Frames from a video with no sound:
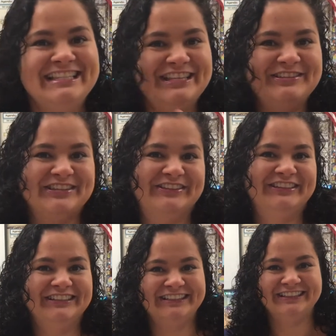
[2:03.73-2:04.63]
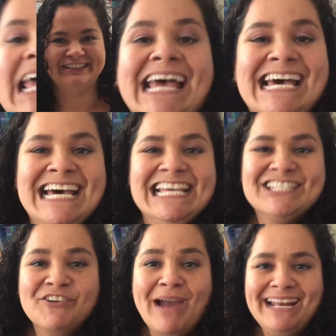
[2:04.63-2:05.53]
See you soon.
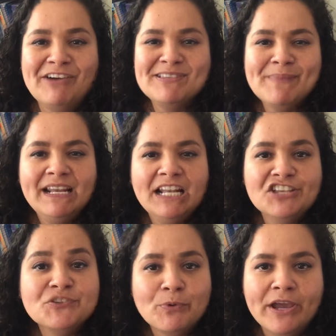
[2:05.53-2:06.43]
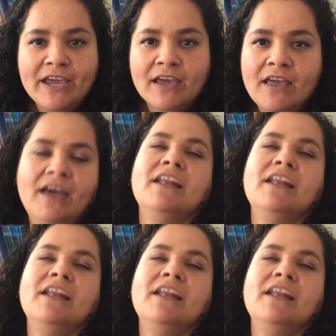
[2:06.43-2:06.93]
So right now is my lunch break,